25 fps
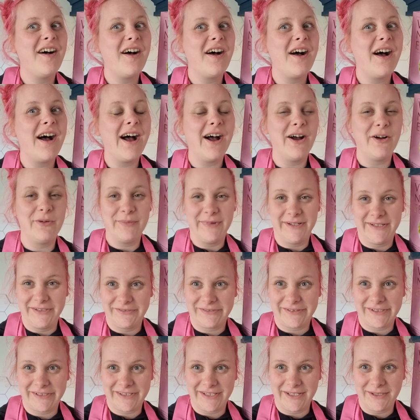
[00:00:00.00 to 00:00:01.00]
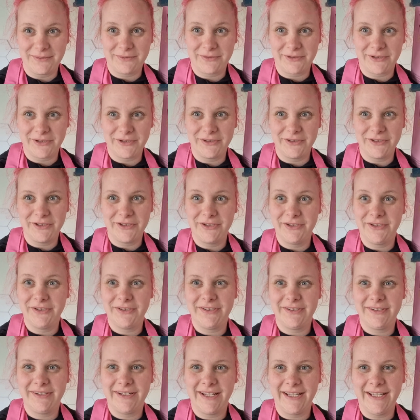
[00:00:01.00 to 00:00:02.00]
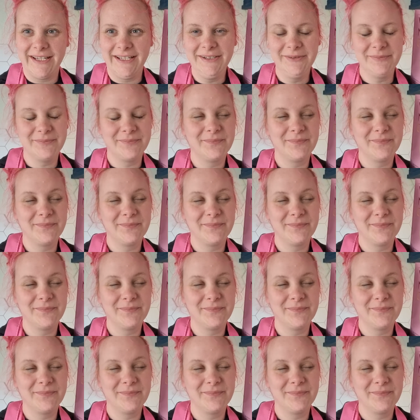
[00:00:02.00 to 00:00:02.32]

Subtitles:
how many recipes we're going to do today.